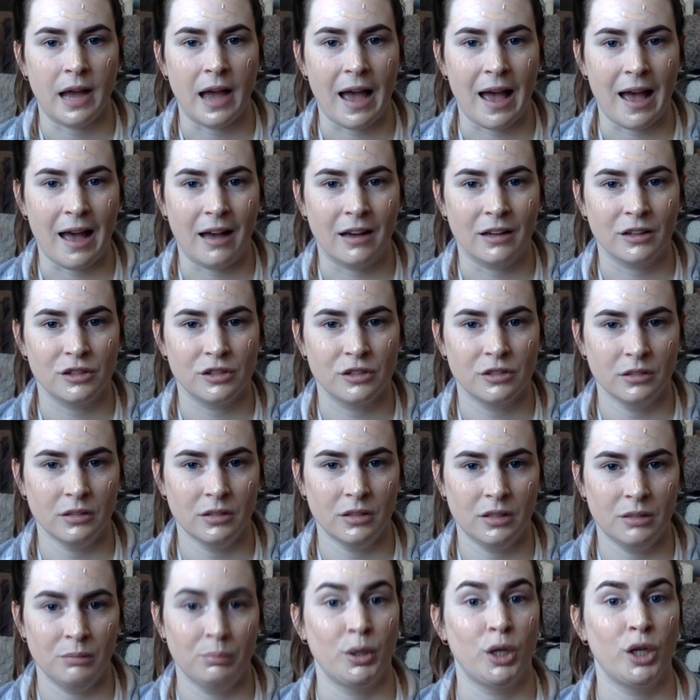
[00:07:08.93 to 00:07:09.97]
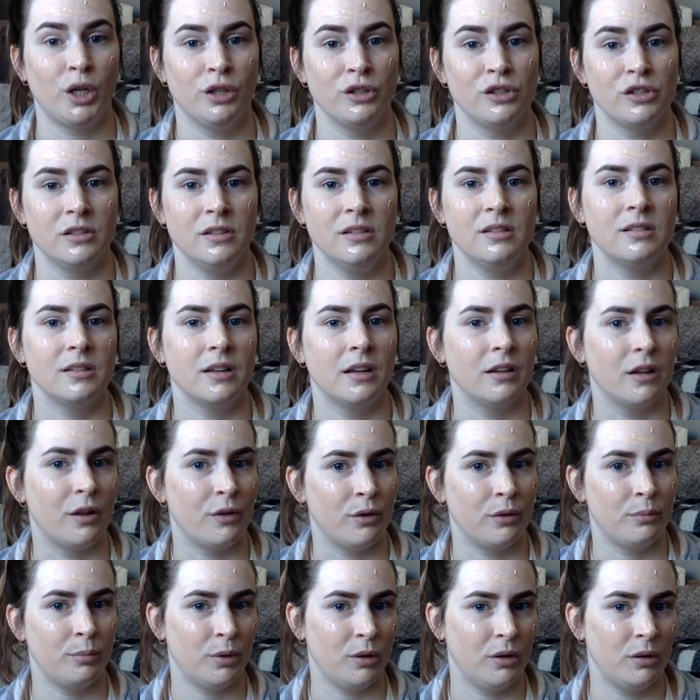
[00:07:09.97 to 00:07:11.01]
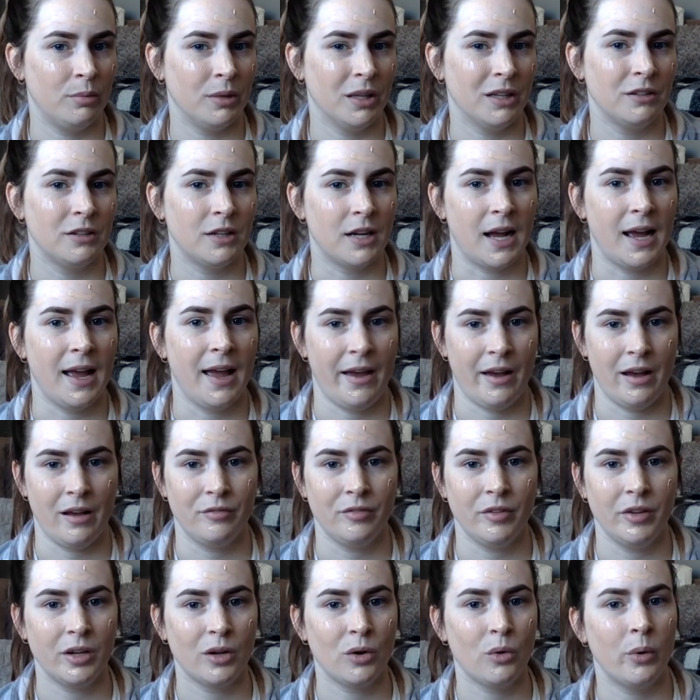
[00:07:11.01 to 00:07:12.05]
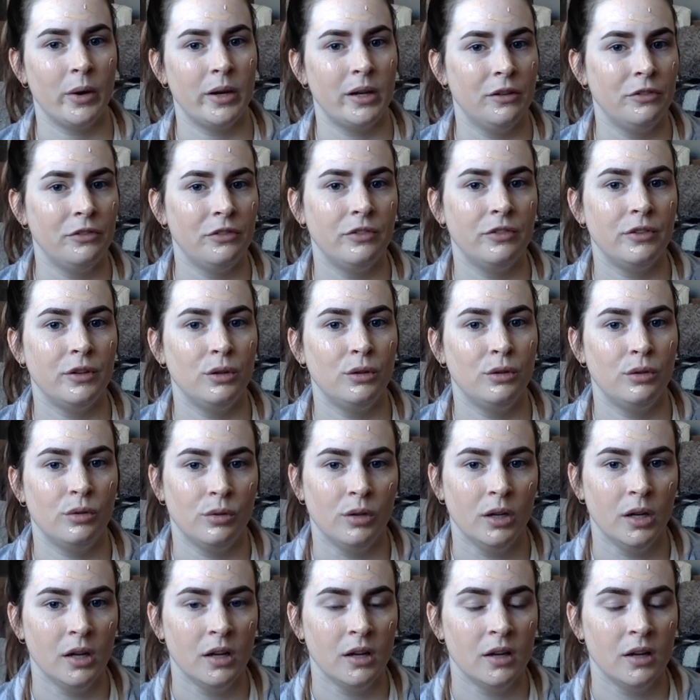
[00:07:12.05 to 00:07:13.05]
actually purchase another beauty blender. I have like quite a few,